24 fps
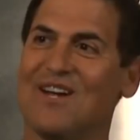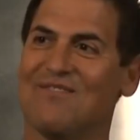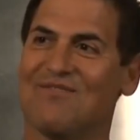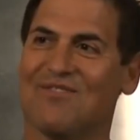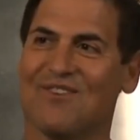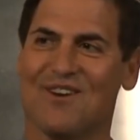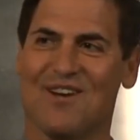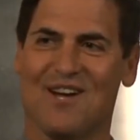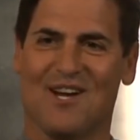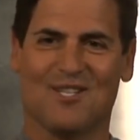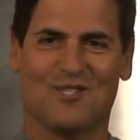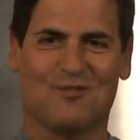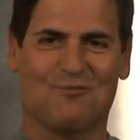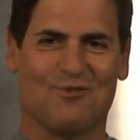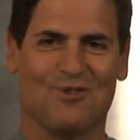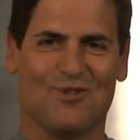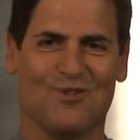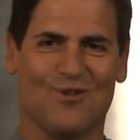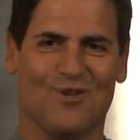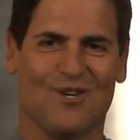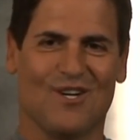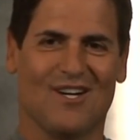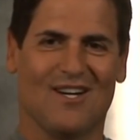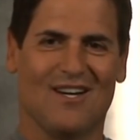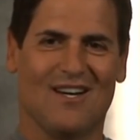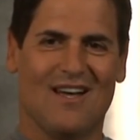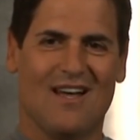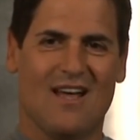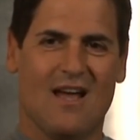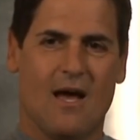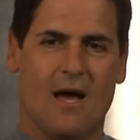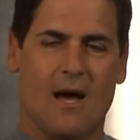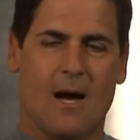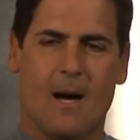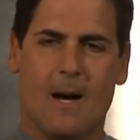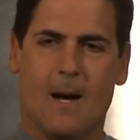trait for an entrepreneur.
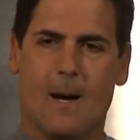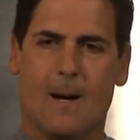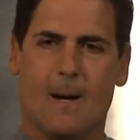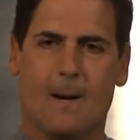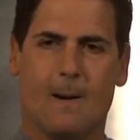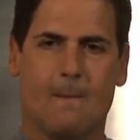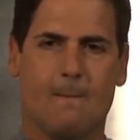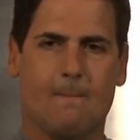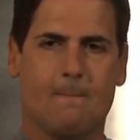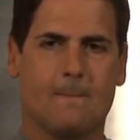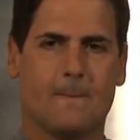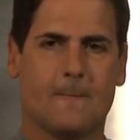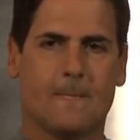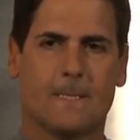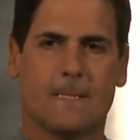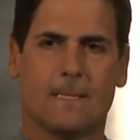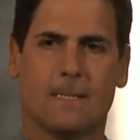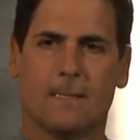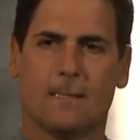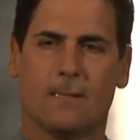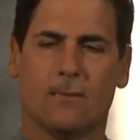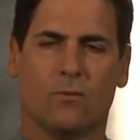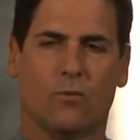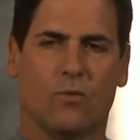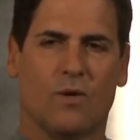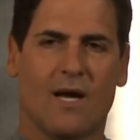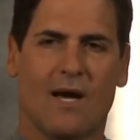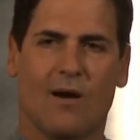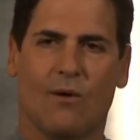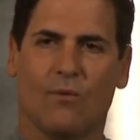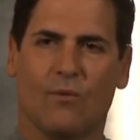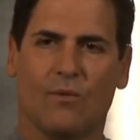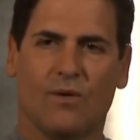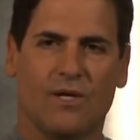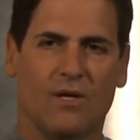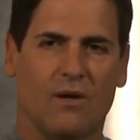When
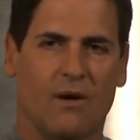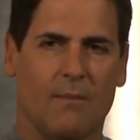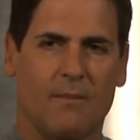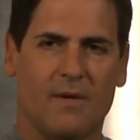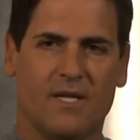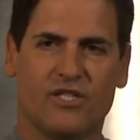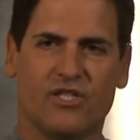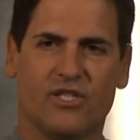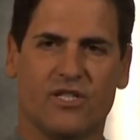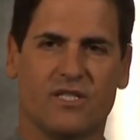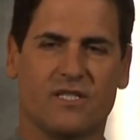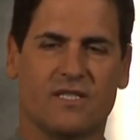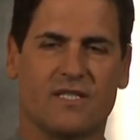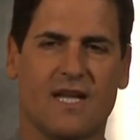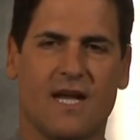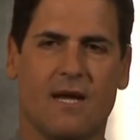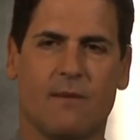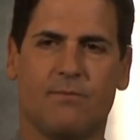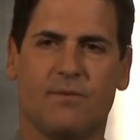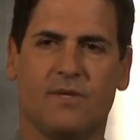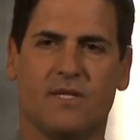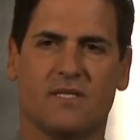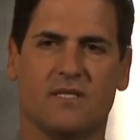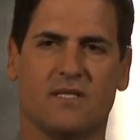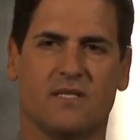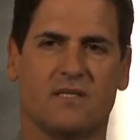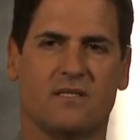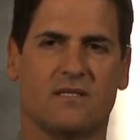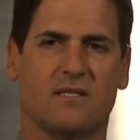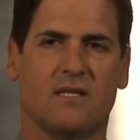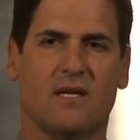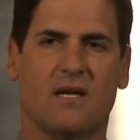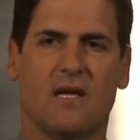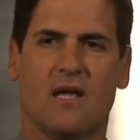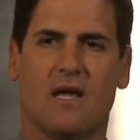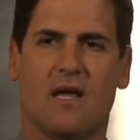I mentioned the stamp
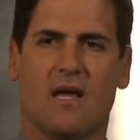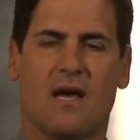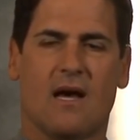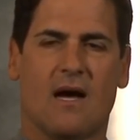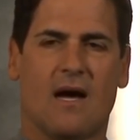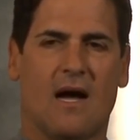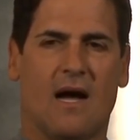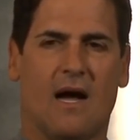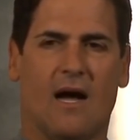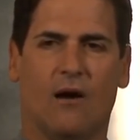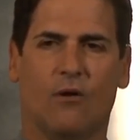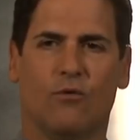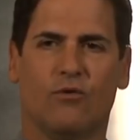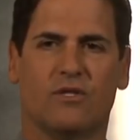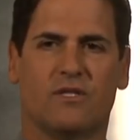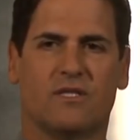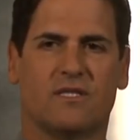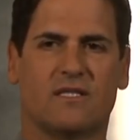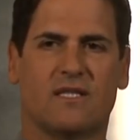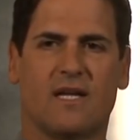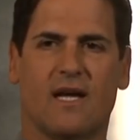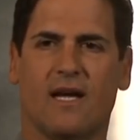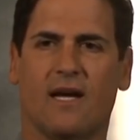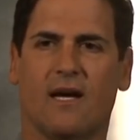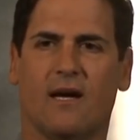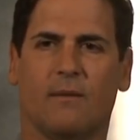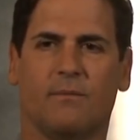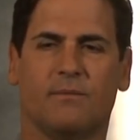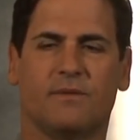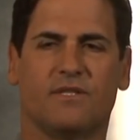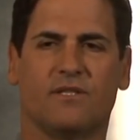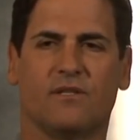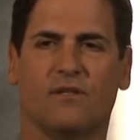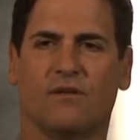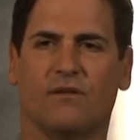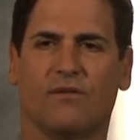business, I would stay
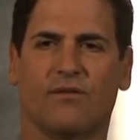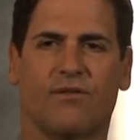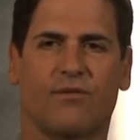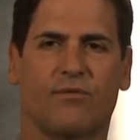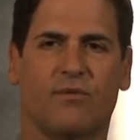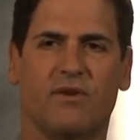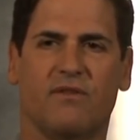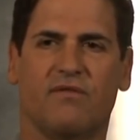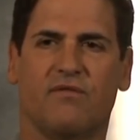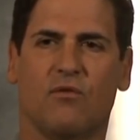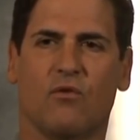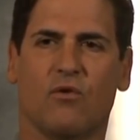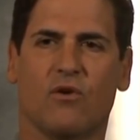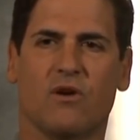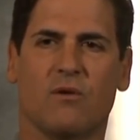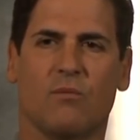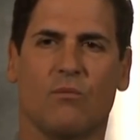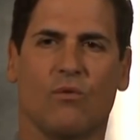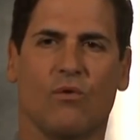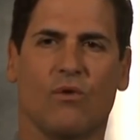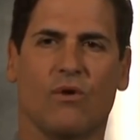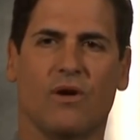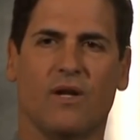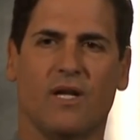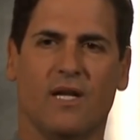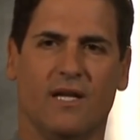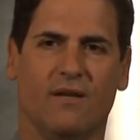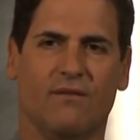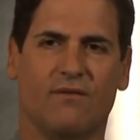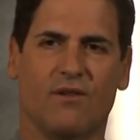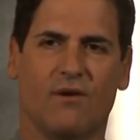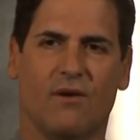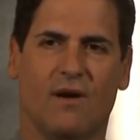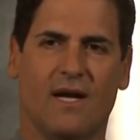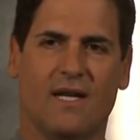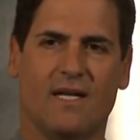up till 3, 4 in the morning,
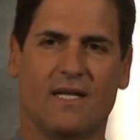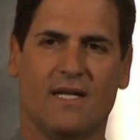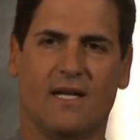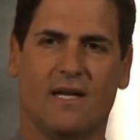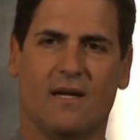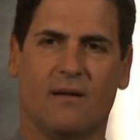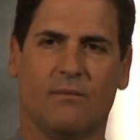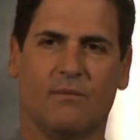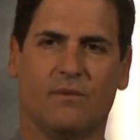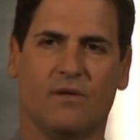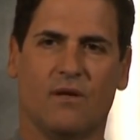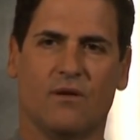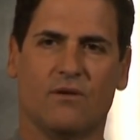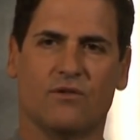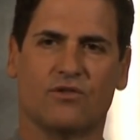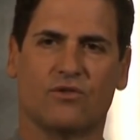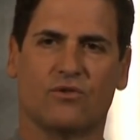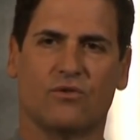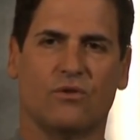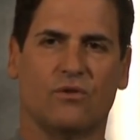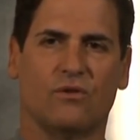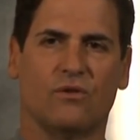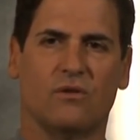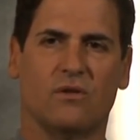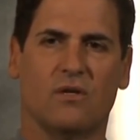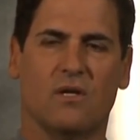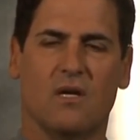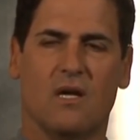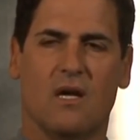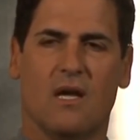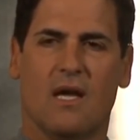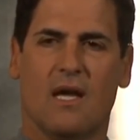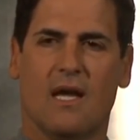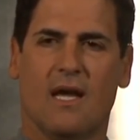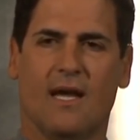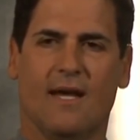even though I had to get up and go to school,
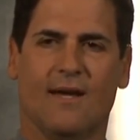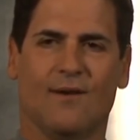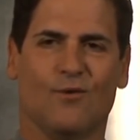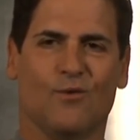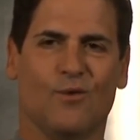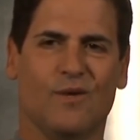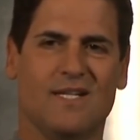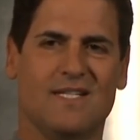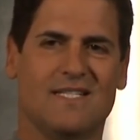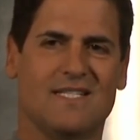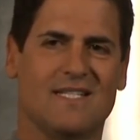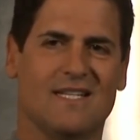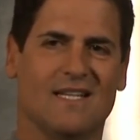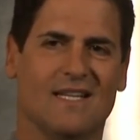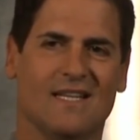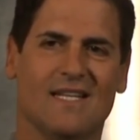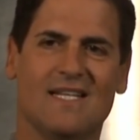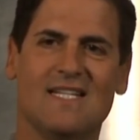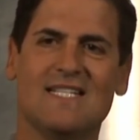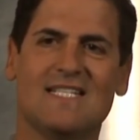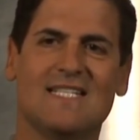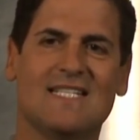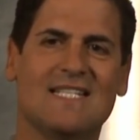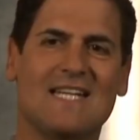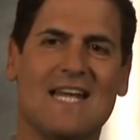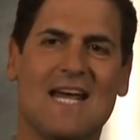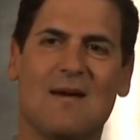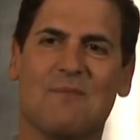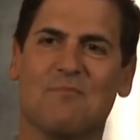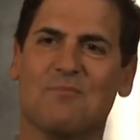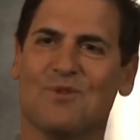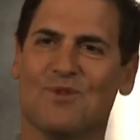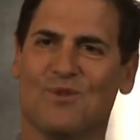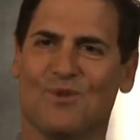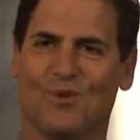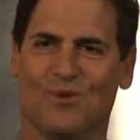and read Lynn's
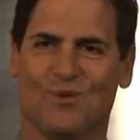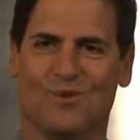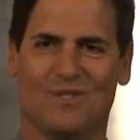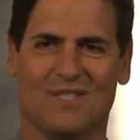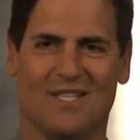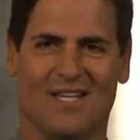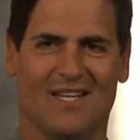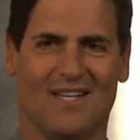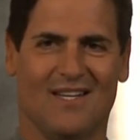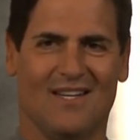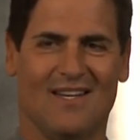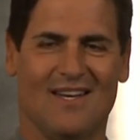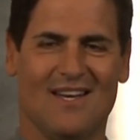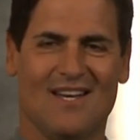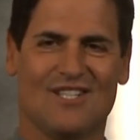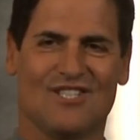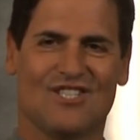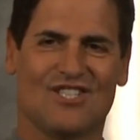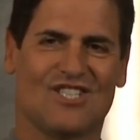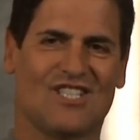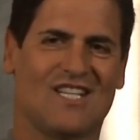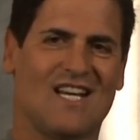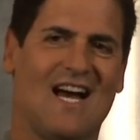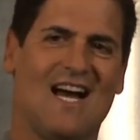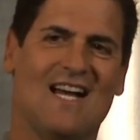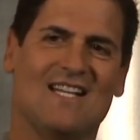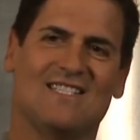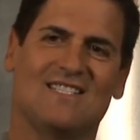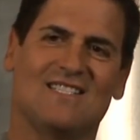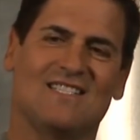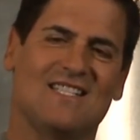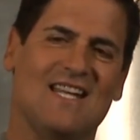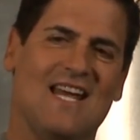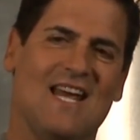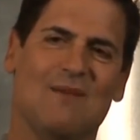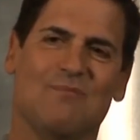Stamp News and
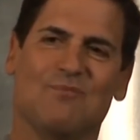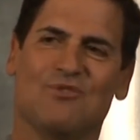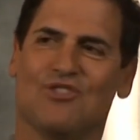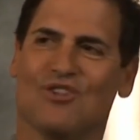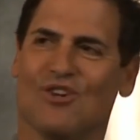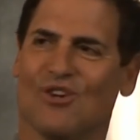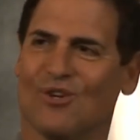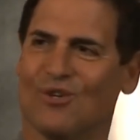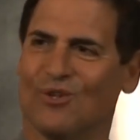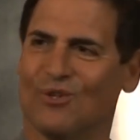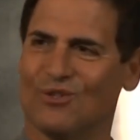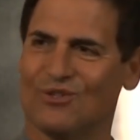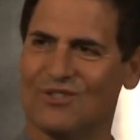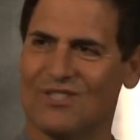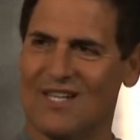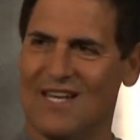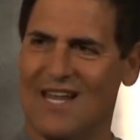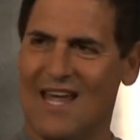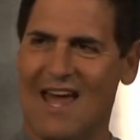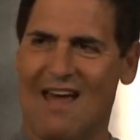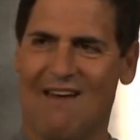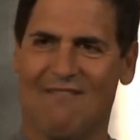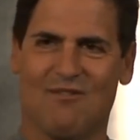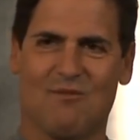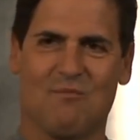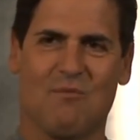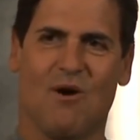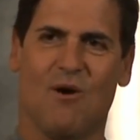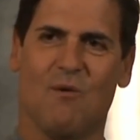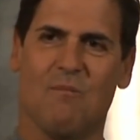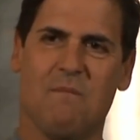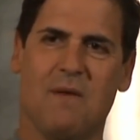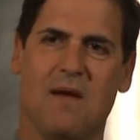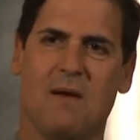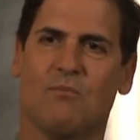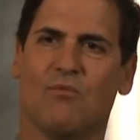Scott's Stamp Journals and have them
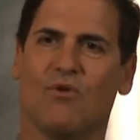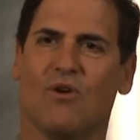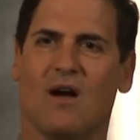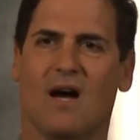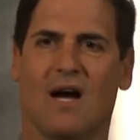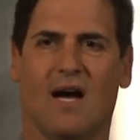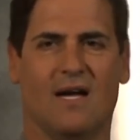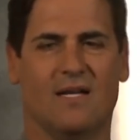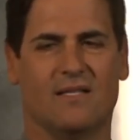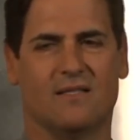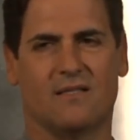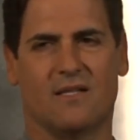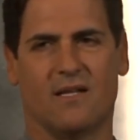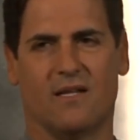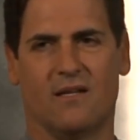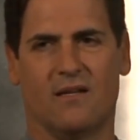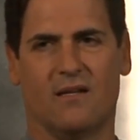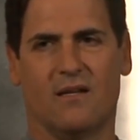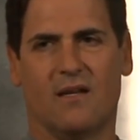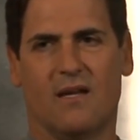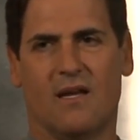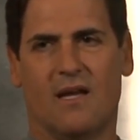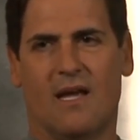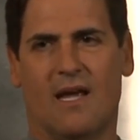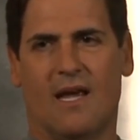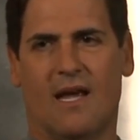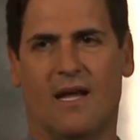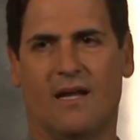all memorized and